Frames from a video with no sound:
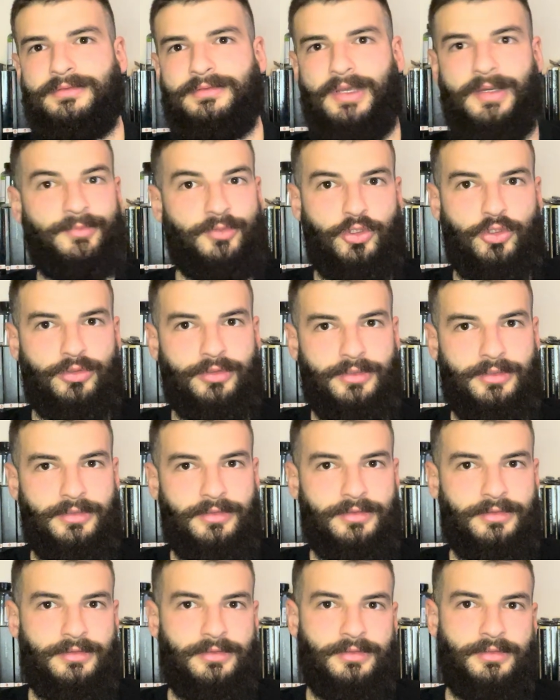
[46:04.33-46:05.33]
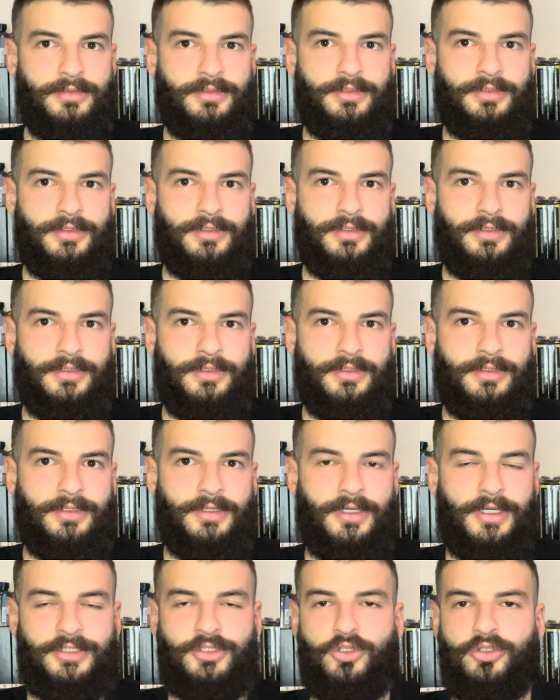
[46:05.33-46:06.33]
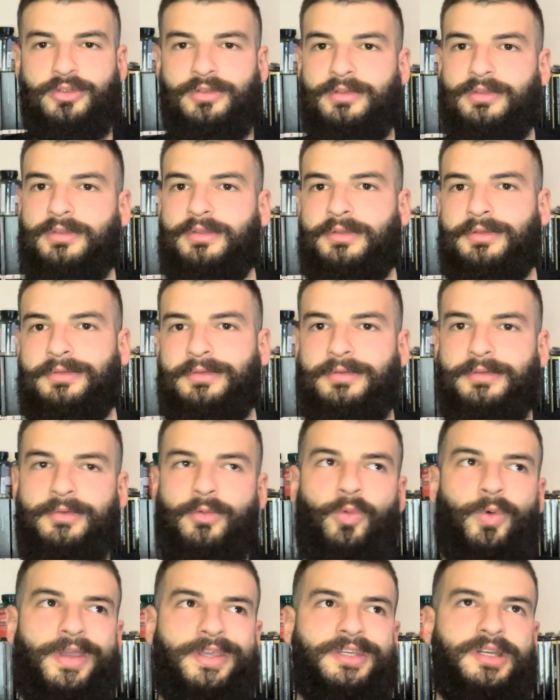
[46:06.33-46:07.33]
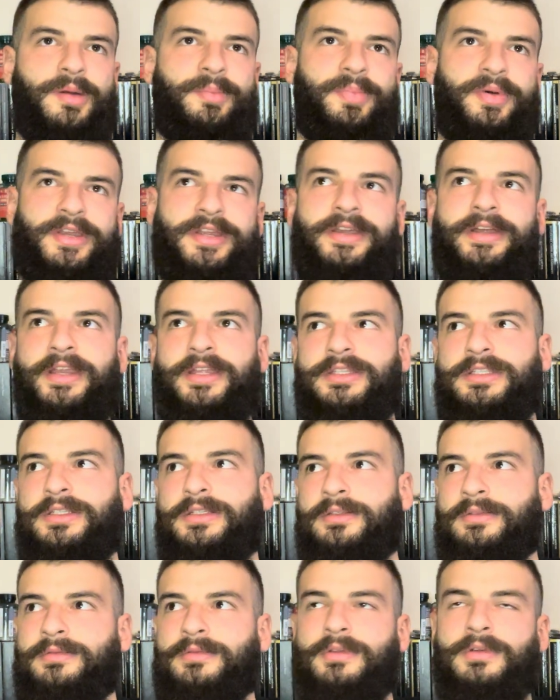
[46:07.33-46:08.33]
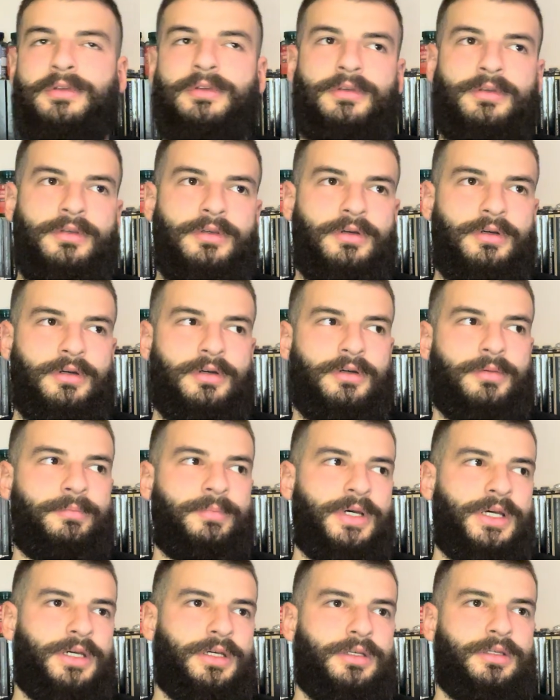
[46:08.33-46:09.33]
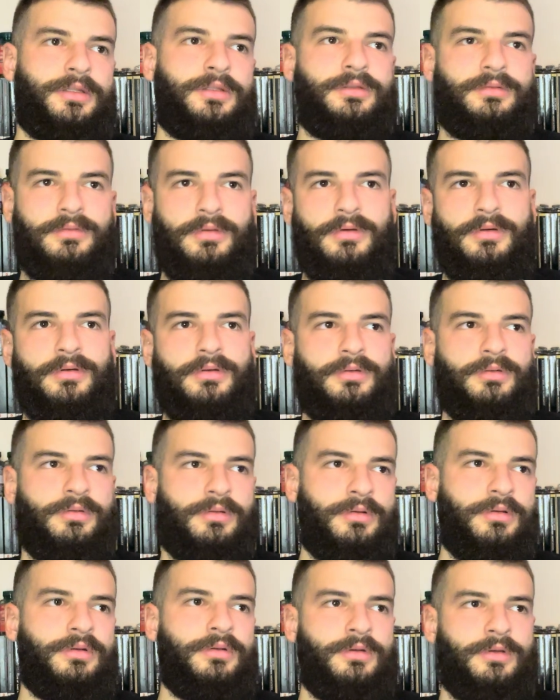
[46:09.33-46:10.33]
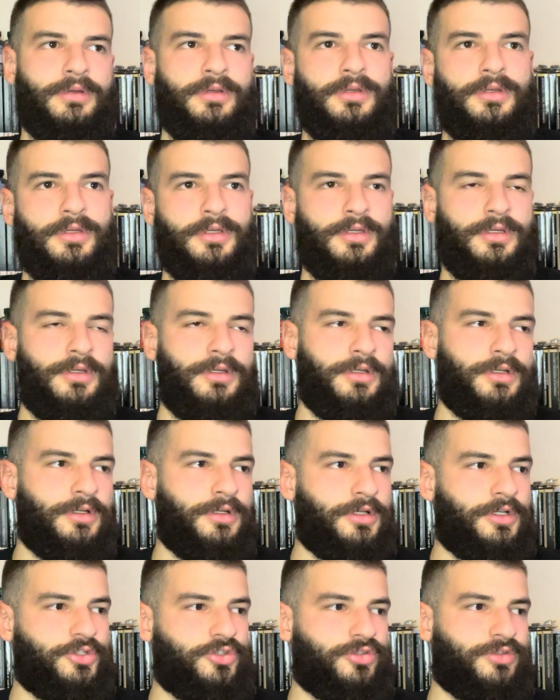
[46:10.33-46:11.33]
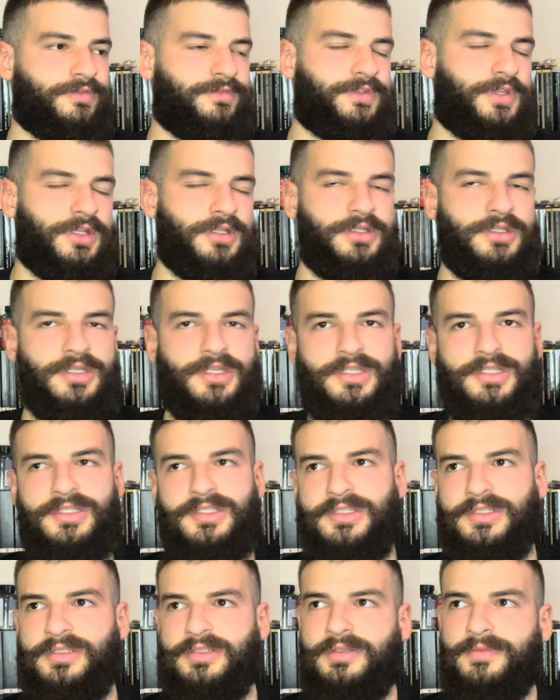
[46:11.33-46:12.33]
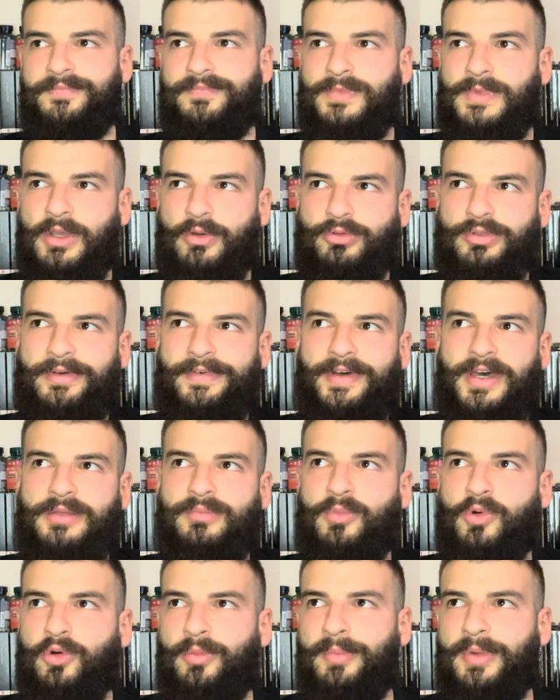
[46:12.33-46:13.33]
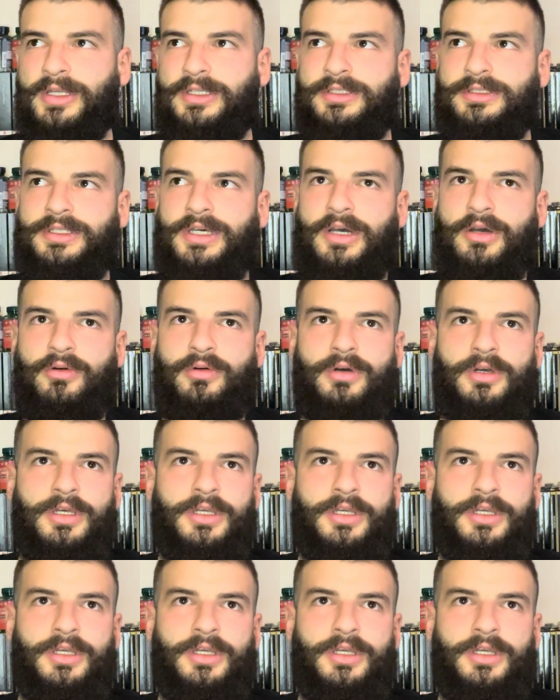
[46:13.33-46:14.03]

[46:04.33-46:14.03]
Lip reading: I'm good. I don't wake up regretting. Oh man, dude, should have done this. Would have had more money now.